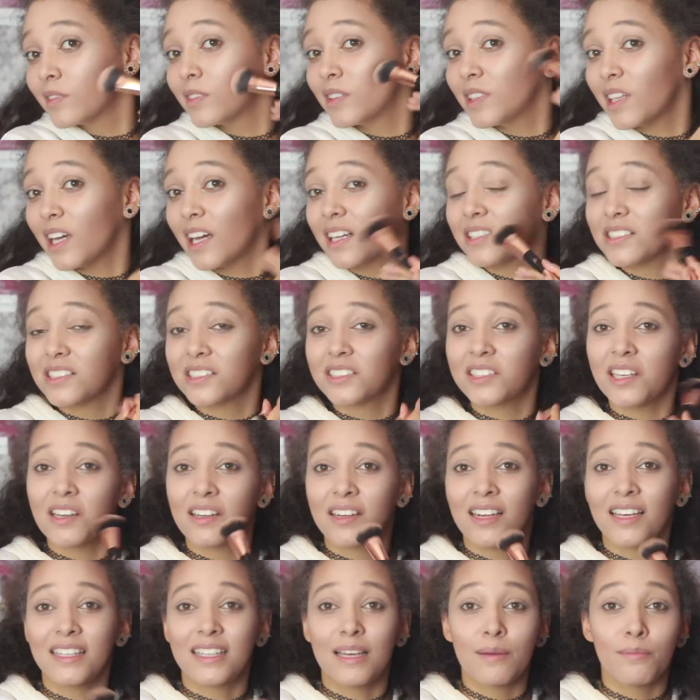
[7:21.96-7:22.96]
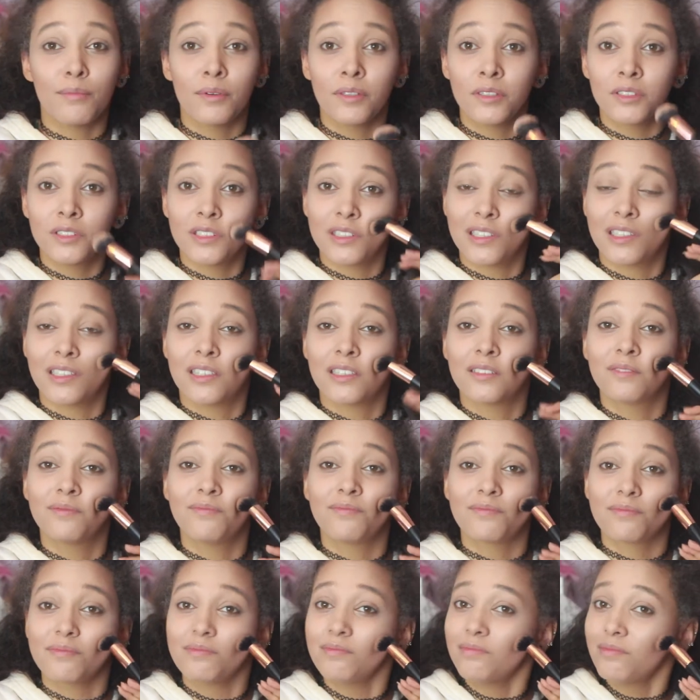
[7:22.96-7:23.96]
Yeah, I just don't like that bronzer.
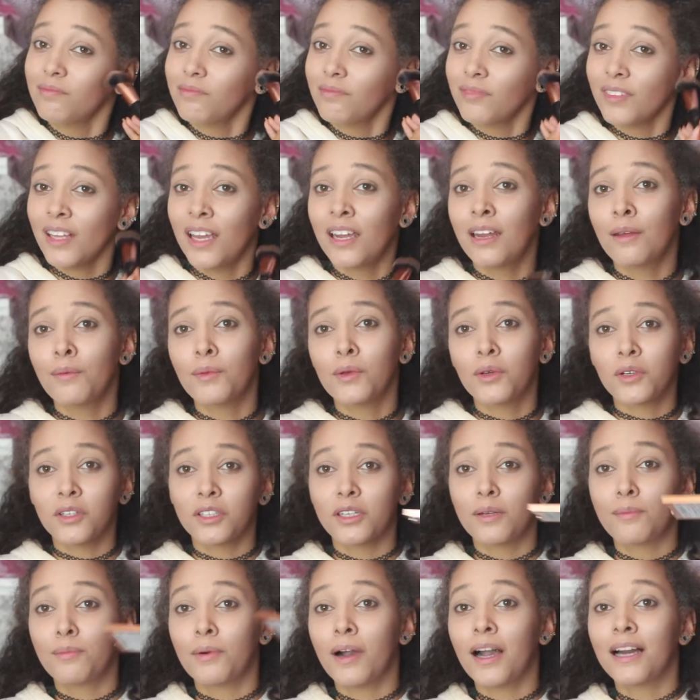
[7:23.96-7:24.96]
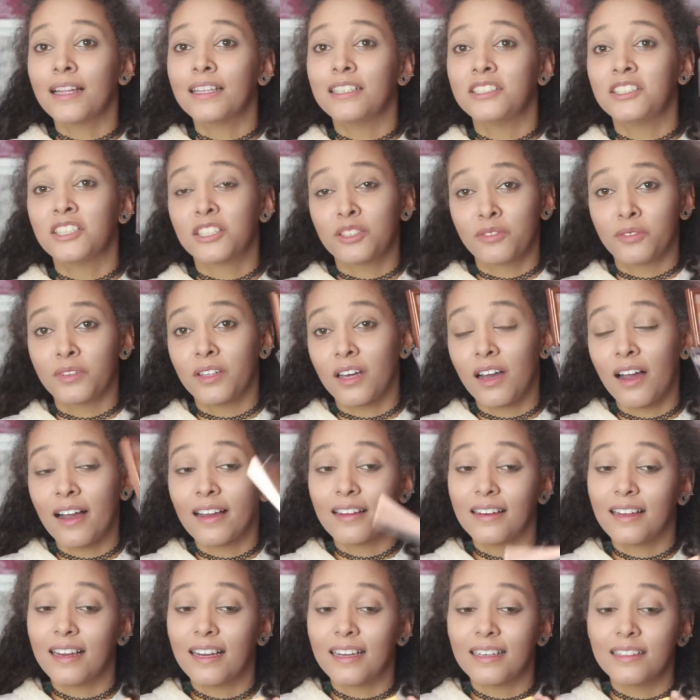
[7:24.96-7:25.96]
And I'm not going to buy this just for the
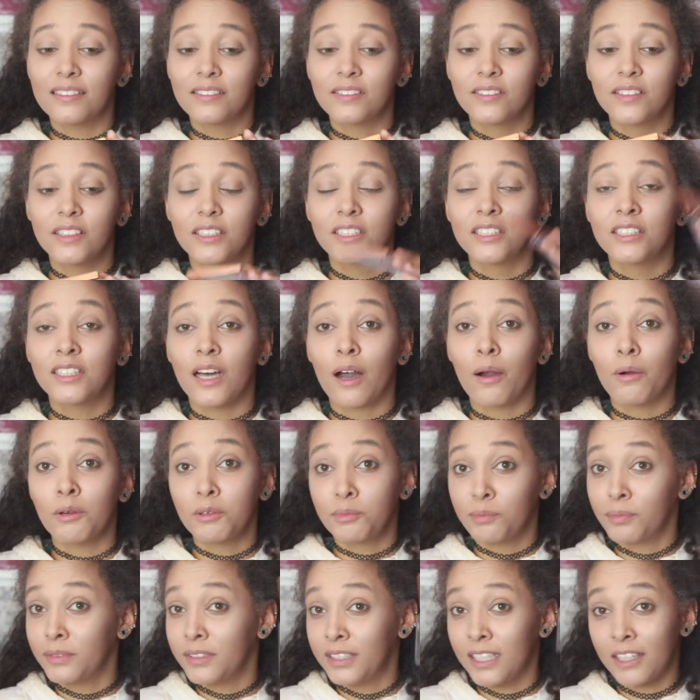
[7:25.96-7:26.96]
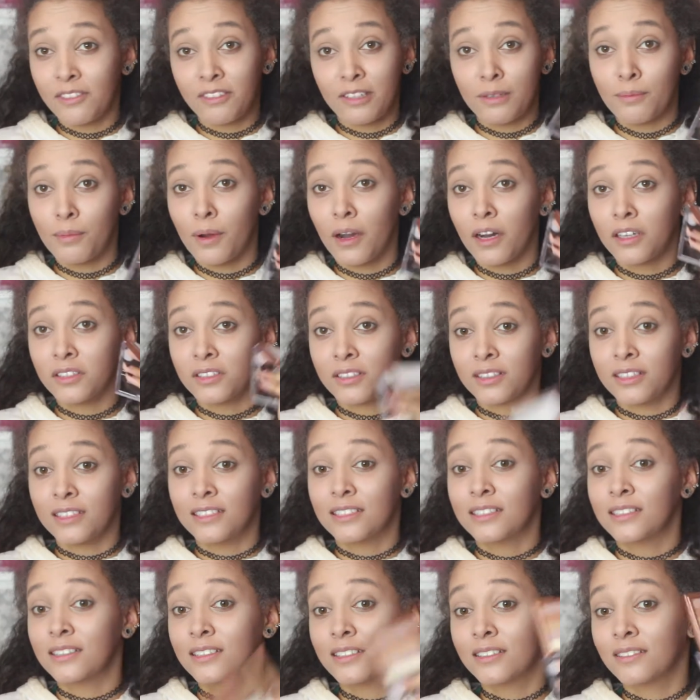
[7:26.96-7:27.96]
highlight, so I would definitely pass on
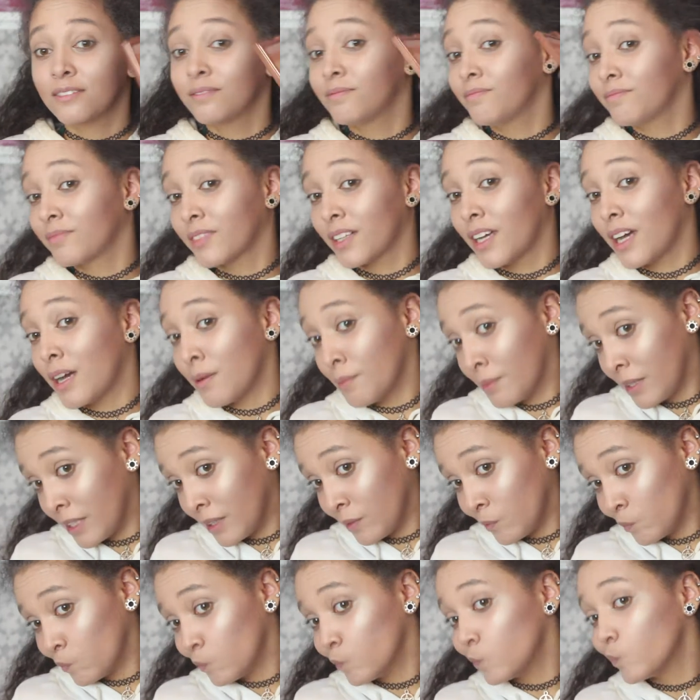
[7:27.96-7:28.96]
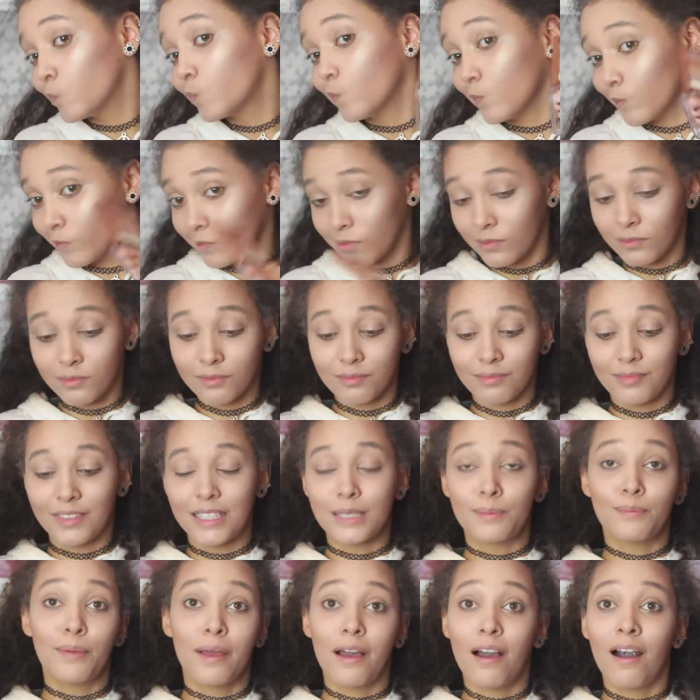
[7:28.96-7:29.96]
this. I mean,
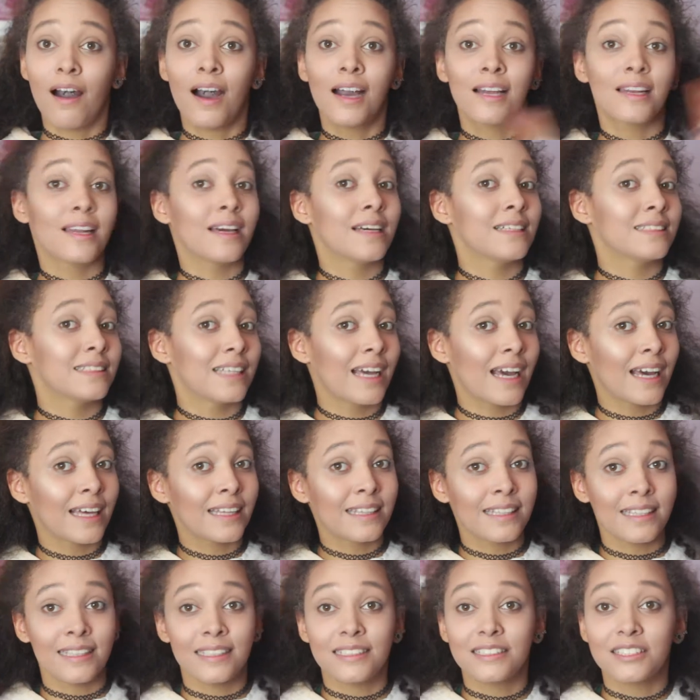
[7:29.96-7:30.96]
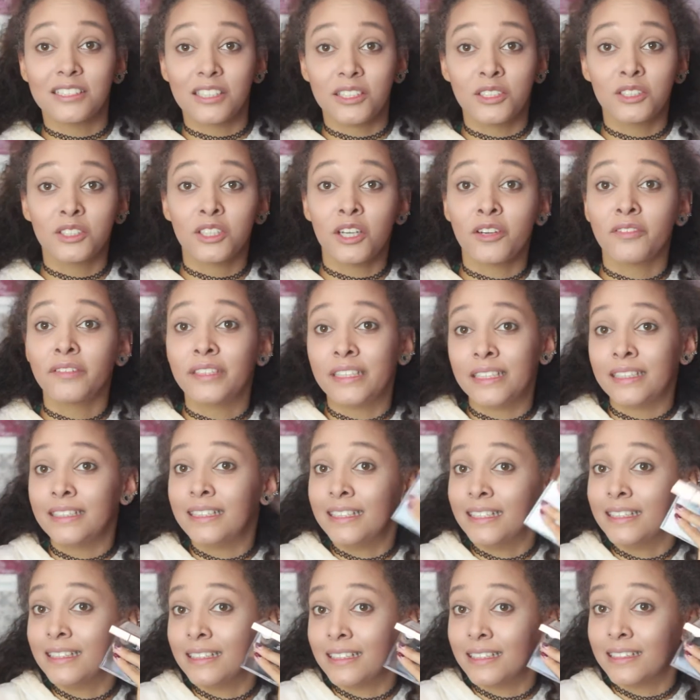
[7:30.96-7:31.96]
there's better highlights out there, so you don't really
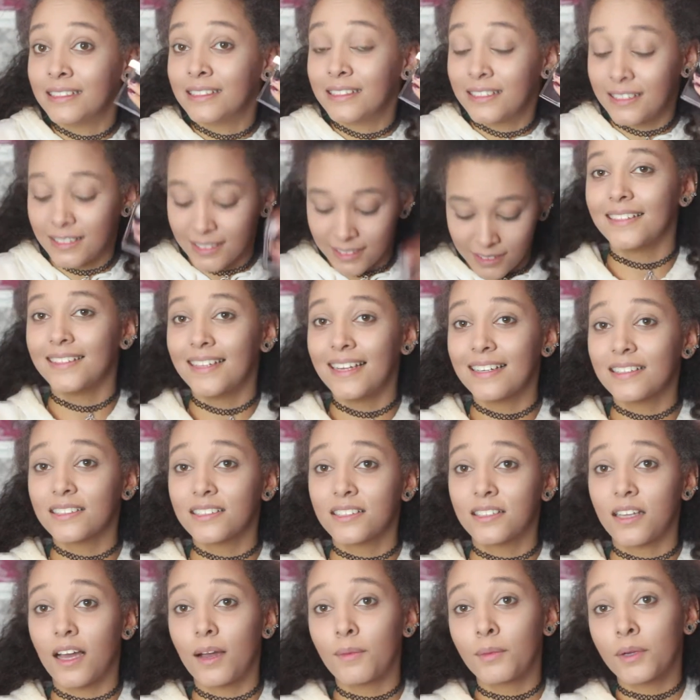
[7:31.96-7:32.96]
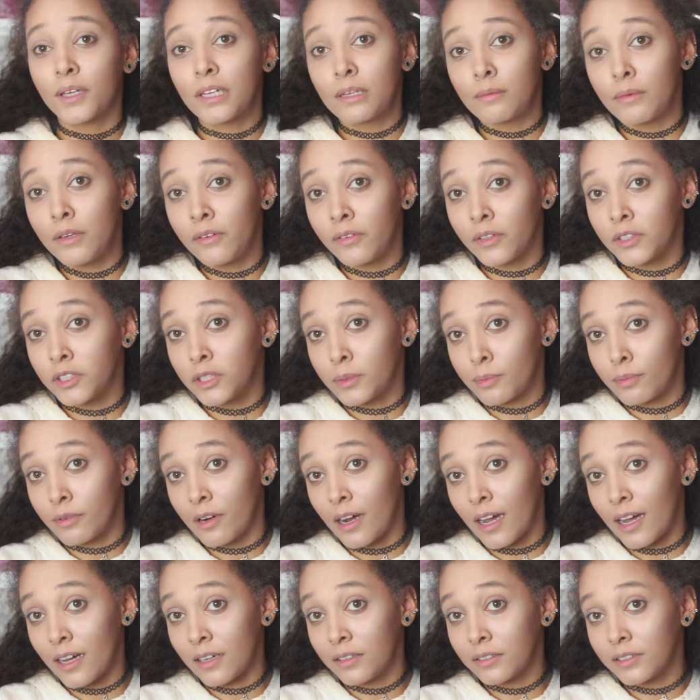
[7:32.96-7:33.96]
need this. So next I'm going to move on to
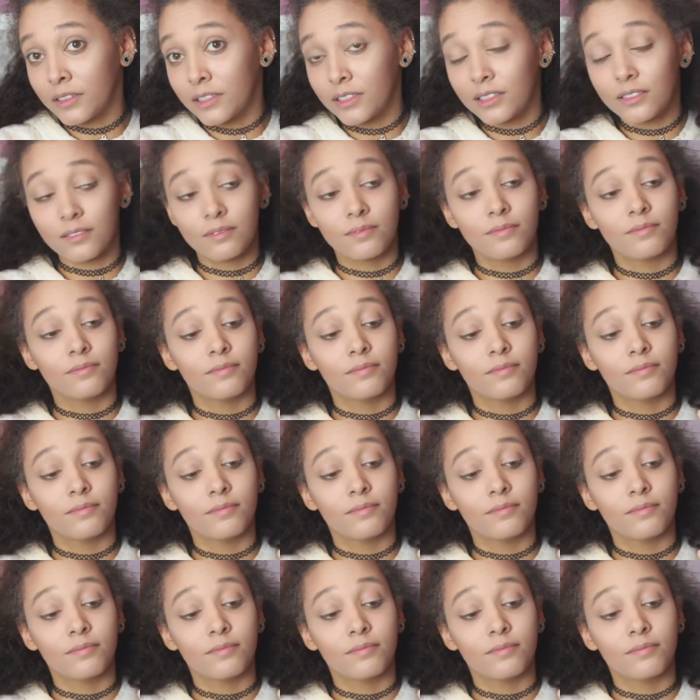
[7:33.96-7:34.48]
brows.